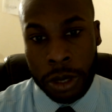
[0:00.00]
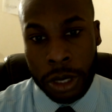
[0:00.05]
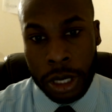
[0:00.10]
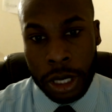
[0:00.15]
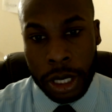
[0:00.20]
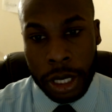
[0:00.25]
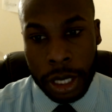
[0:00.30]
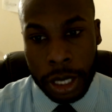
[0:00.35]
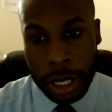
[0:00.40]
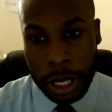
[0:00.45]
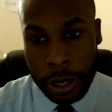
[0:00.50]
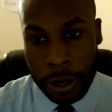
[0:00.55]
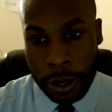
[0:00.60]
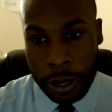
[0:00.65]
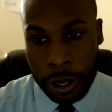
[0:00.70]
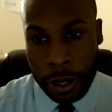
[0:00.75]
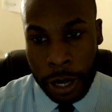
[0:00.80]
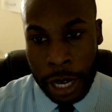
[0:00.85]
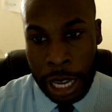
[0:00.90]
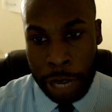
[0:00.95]
They're
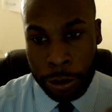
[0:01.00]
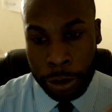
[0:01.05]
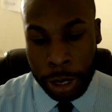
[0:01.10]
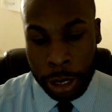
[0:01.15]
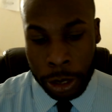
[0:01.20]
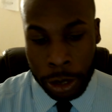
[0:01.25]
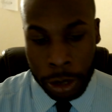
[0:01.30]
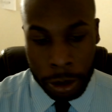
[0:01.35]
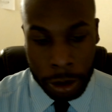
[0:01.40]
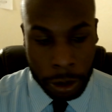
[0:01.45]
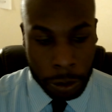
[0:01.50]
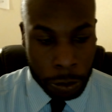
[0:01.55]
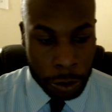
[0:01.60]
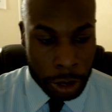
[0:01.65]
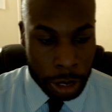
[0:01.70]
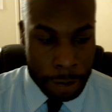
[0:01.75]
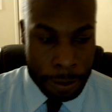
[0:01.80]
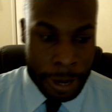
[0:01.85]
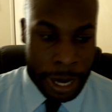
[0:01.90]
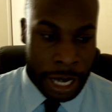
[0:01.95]
having a really
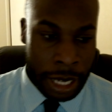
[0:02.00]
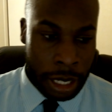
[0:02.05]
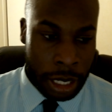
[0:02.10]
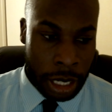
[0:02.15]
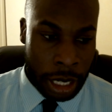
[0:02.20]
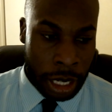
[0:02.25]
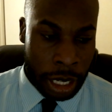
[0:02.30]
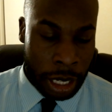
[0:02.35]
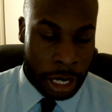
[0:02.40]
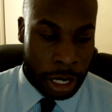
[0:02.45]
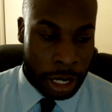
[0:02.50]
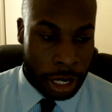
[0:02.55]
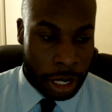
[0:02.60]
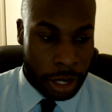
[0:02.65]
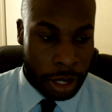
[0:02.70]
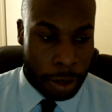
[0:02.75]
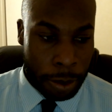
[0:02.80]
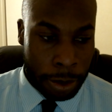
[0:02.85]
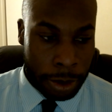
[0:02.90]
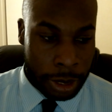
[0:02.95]
bad day, and the
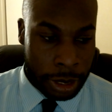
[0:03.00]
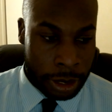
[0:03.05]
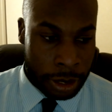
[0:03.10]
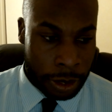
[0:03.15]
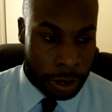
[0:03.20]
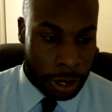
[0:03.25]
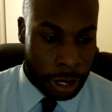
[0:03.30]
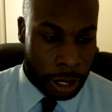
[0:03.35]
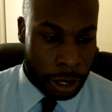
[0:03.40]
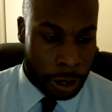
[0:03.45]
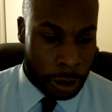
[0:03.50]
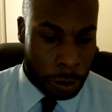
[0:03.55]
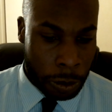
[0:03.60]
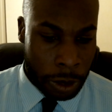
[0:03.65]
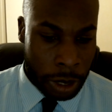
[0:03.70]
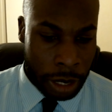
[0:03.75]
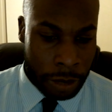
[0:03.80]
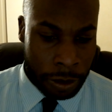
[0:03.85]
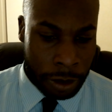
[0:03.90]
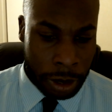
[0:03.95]
police are there or
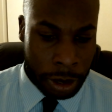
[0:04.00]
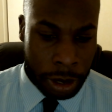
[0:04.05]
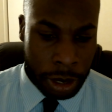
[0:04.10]
whatever.